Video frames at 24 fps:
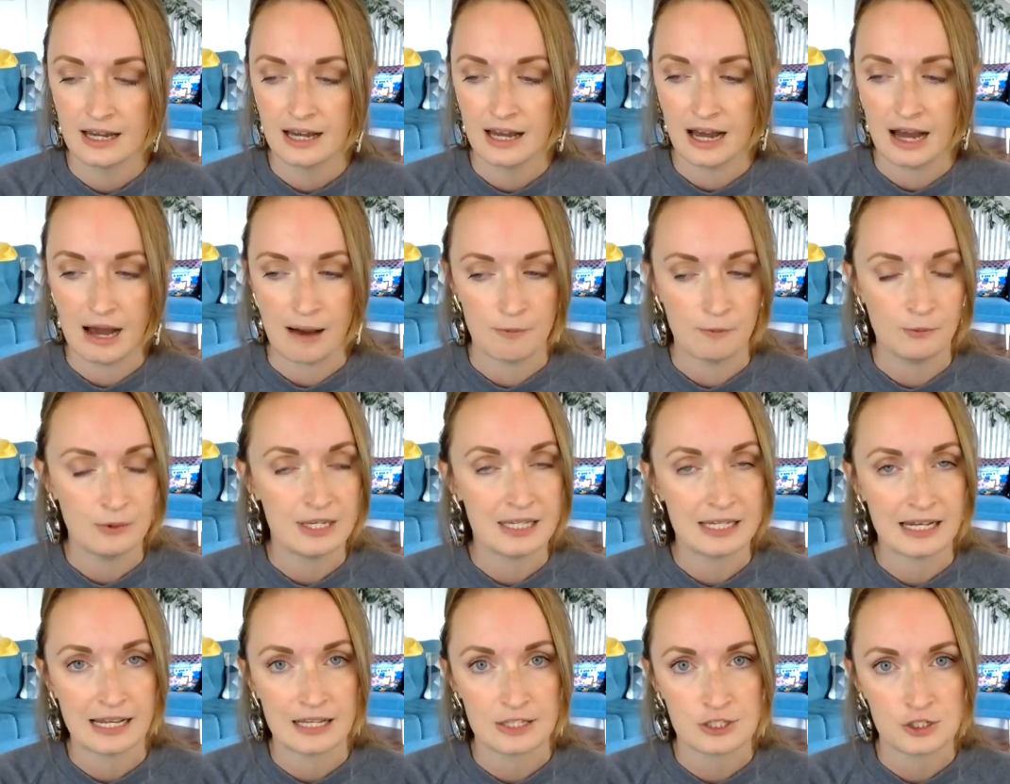Um, we
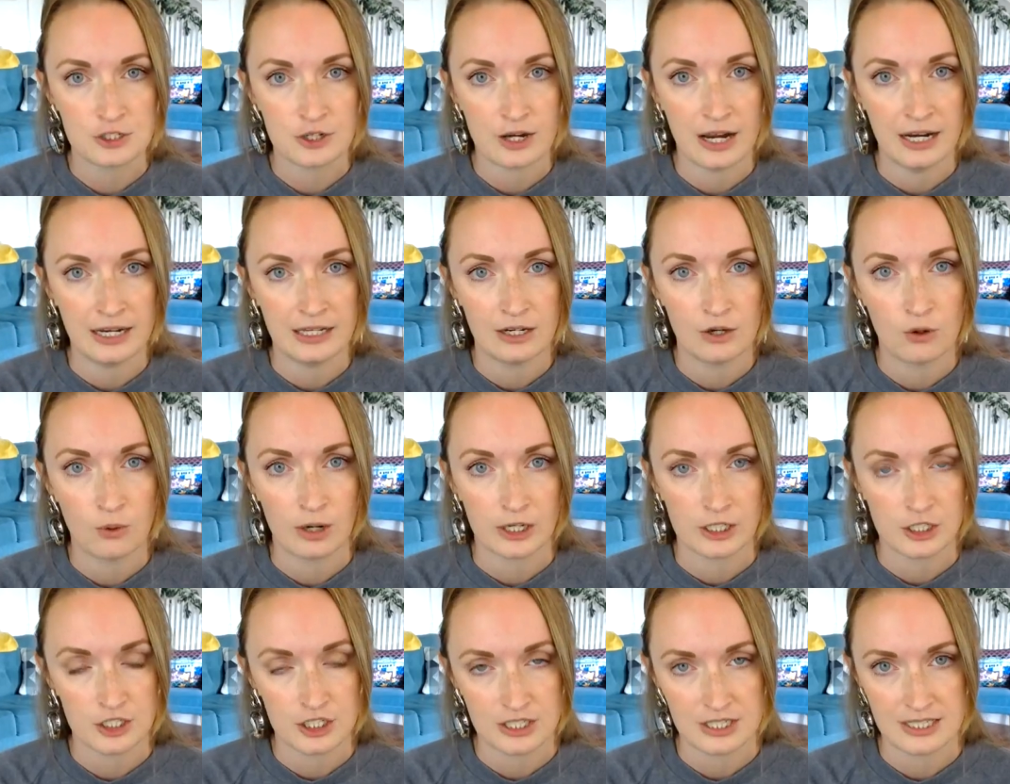can answer any
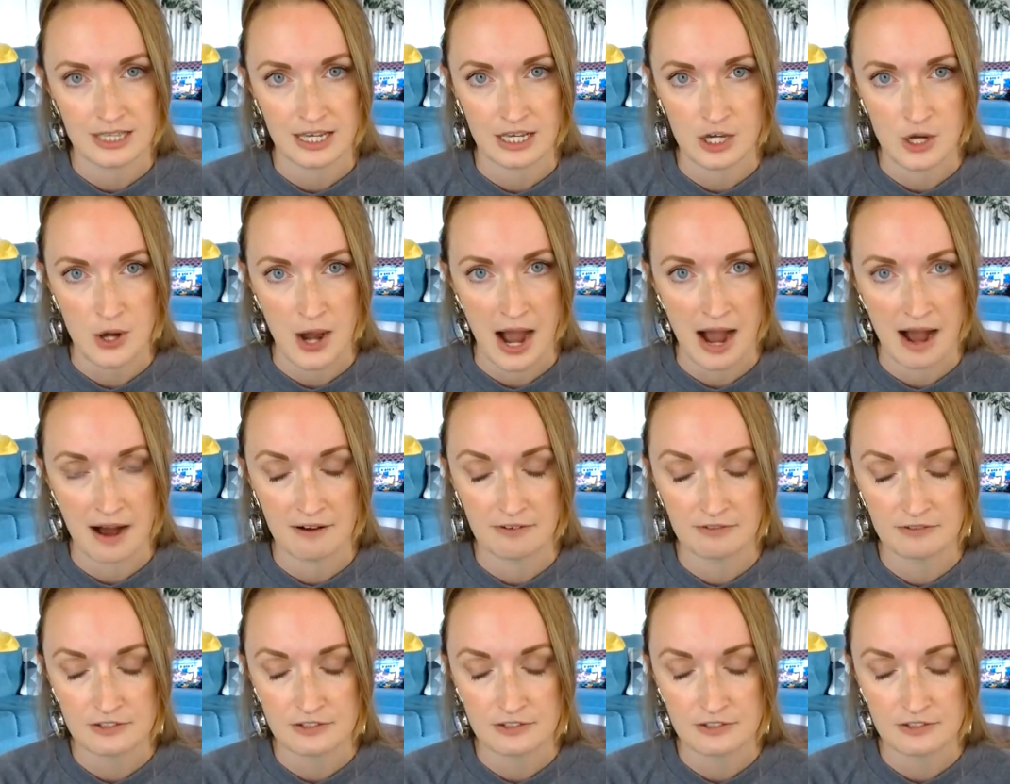questions that you have.